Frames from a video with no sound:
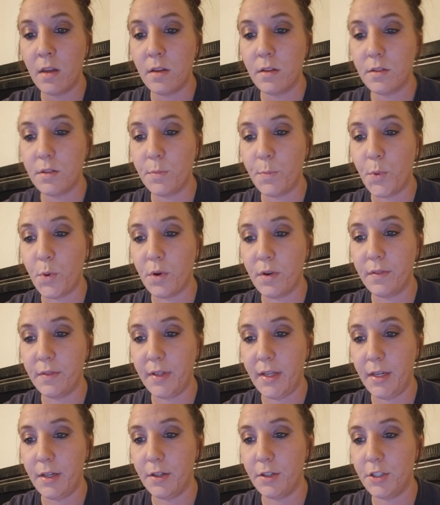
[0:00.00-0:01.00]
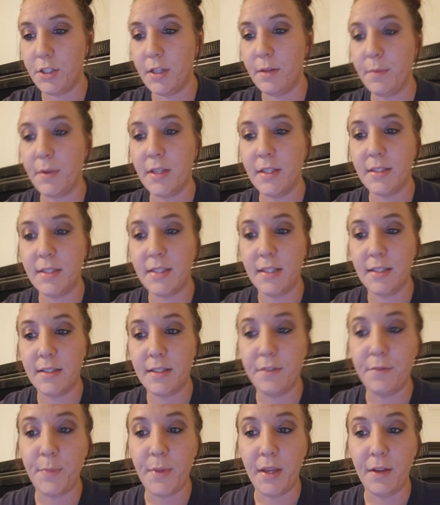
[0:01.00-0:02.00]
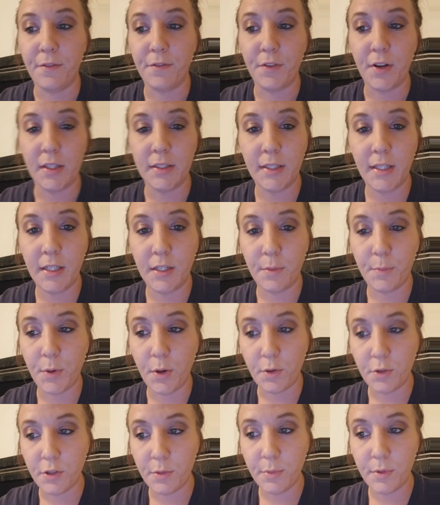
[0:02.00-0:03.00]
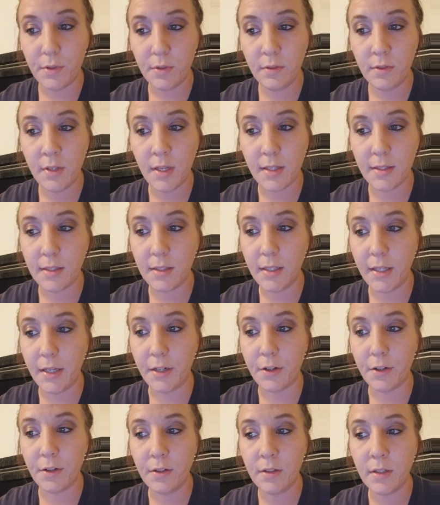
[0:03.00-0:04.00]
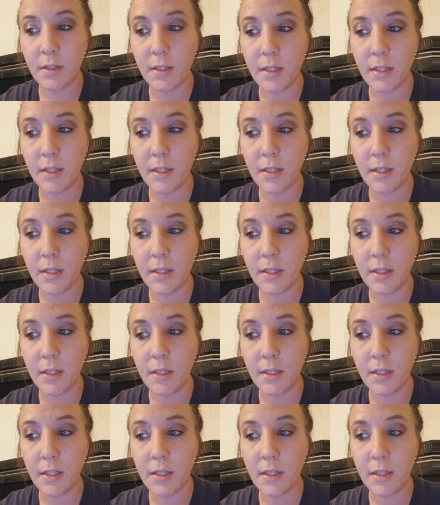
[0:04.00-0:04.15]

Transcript: Supportive leadership consists of being friendly and approachable as a leader